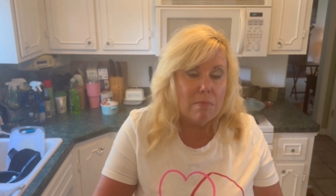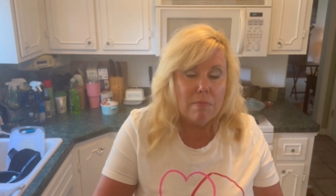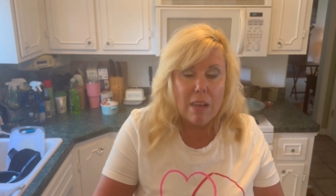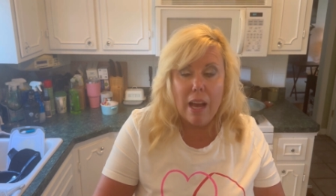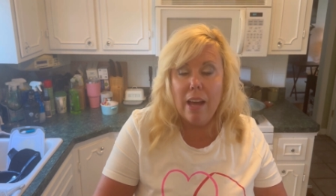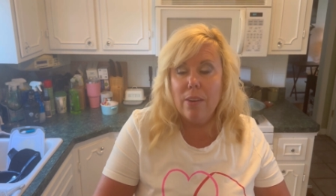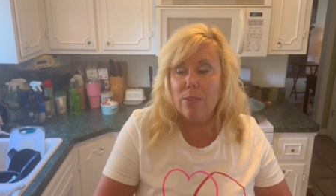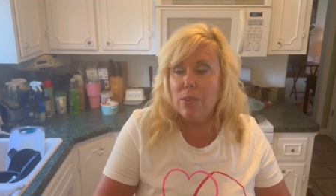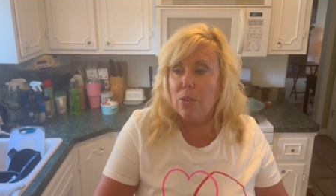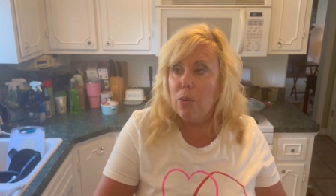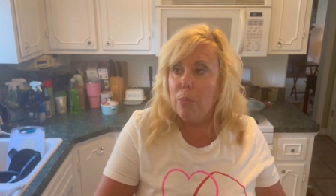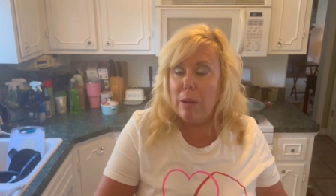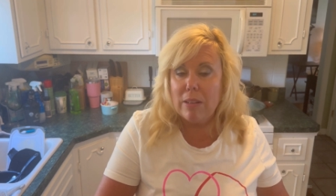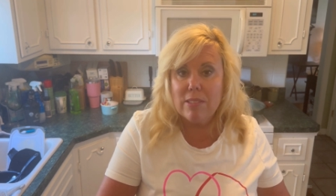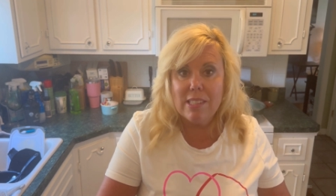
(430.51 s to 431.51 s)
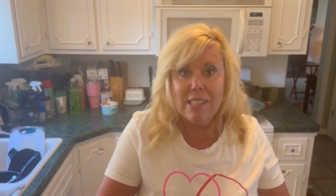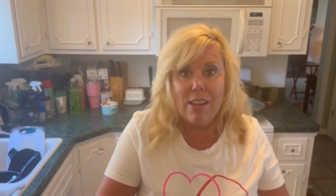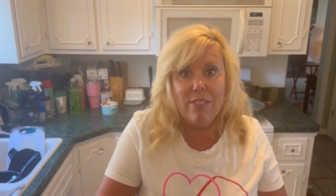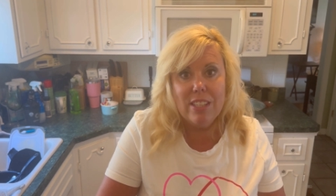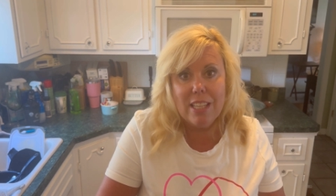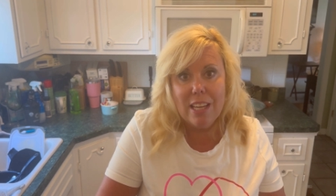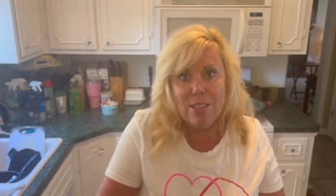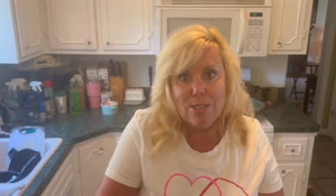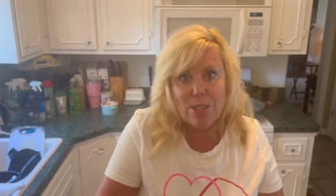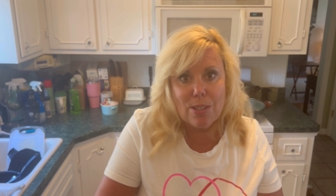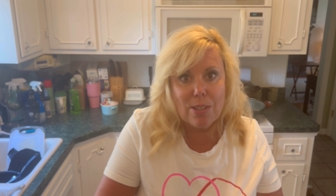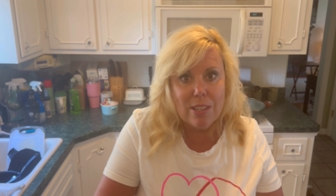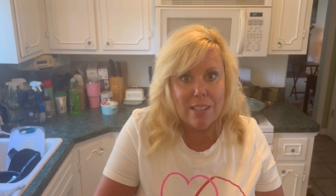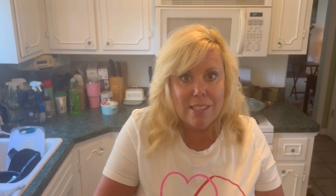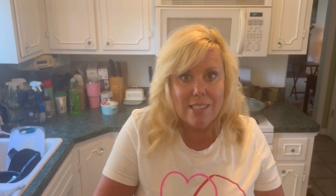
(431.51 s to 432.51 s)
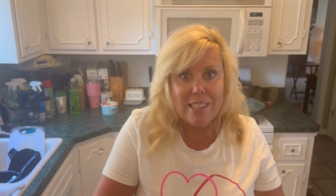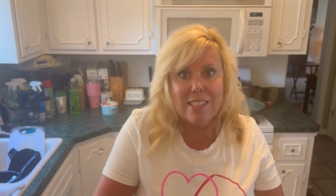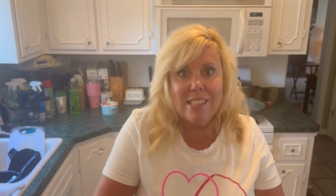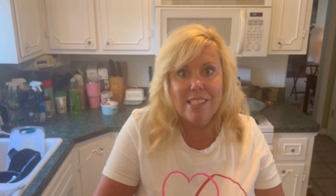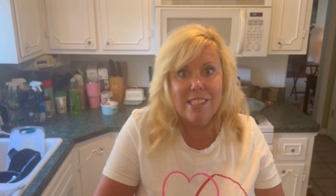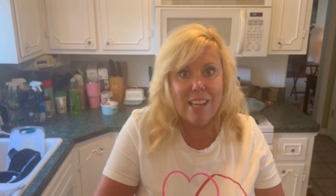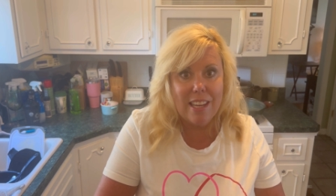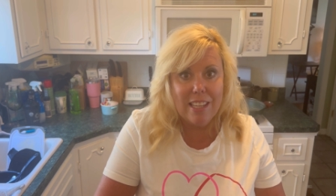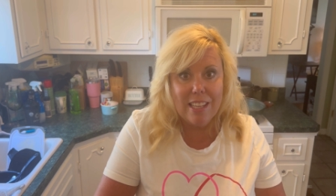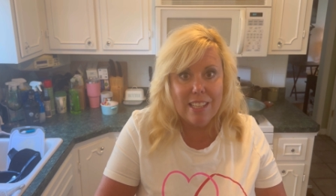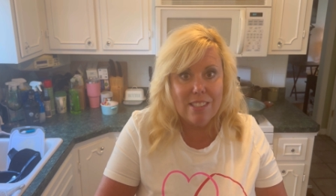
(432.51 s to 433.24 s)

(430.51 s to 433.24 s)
I don't know, about seventy-eight degrees and sunny.